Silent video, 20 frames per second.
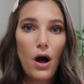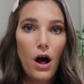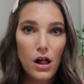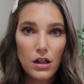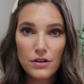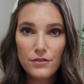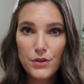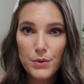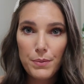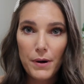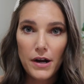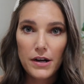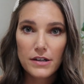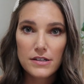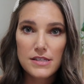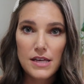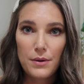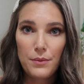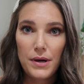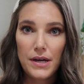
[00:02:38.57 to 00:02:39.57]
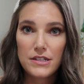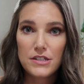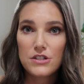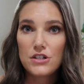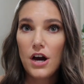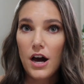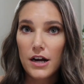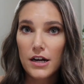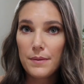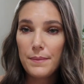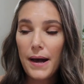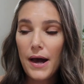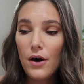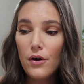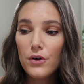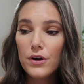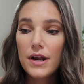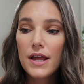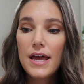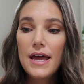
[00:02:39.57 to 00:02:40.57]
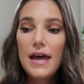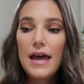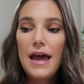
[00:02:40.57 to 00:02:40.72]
all of the products I wanted to talk about.